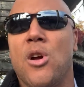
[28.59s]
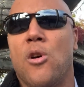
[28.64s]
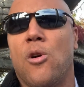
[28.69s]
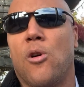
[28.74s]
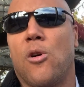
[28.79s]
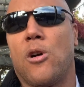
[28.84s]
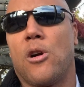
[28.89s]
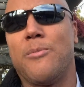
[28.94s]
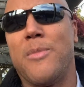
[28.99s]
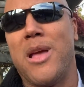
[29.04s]

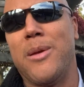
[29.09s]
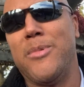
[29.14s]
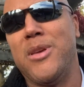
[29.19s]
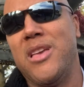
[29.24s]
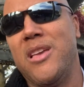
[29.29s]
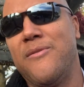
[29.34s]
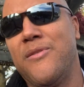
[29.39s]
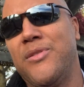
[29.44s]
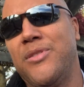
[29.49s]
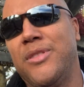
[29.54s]
or maybe
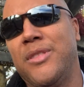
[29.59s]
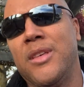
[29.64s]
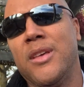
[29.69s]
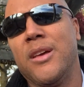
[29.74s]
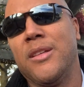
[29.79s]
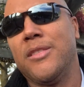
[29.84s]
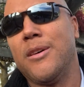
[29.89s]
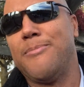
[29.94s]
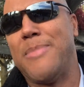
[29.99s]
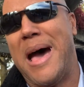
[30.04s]
even
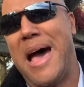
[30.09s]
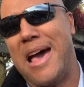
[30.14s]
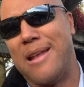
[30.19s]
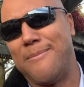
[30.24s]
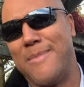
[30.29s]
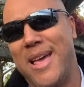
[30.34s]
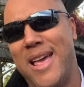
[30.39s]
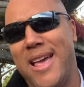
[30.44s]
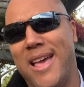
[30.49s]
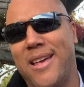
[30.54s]
the
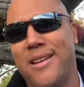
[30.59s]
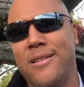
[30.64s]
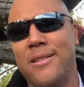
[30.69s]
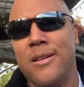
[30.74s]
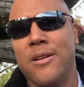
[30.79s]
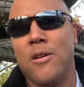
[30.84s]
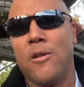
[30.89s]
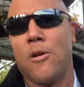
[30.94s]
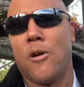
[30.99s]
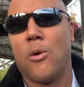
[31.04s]
Batman
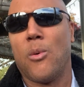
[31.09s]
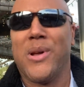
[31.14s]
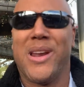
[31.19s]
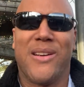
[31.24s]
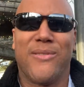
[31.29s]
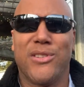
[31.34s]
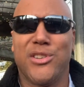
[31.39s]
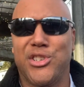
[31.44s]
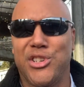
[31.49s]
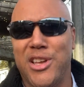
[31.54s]
or
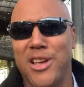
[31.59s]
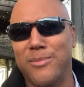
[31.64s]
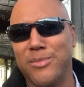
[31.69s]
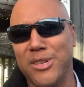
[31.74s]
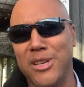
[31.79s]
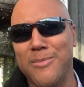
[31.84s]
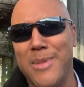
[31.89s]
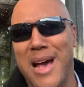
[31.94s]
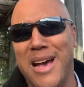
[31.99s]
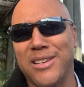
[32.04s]
whatever
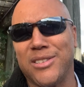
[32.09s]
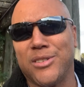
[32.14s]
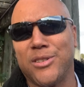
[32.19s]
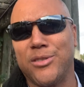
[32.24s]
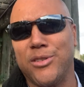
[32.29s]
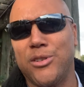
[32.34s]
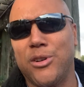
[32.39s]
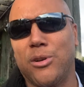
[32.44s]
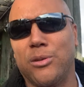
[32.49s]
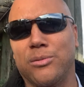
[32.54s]
GMT master,
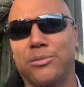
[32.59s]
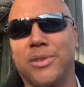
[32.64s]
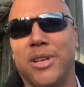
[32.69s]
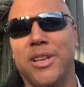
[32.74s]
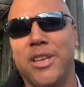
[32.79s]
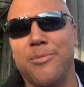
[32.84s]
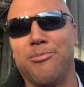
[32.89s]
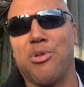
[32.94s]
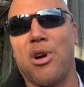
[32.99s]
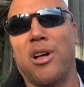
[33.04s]
that
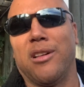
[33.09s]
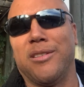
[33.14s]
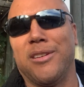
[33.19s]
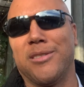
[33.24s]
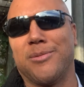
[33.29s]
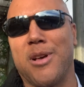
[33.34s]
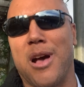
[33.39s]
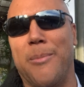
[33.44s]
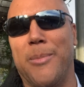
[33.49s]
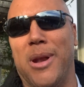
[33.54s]
he probably
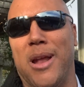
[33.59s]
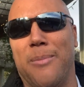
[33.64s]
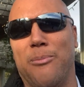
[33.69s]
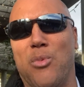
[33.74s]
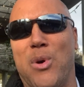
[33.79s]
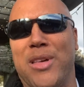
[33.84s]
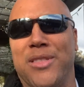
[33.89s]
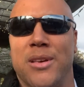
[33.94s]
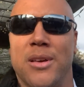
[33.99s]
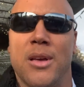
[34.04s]
is coming up
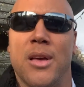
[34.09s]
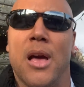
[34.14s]
with.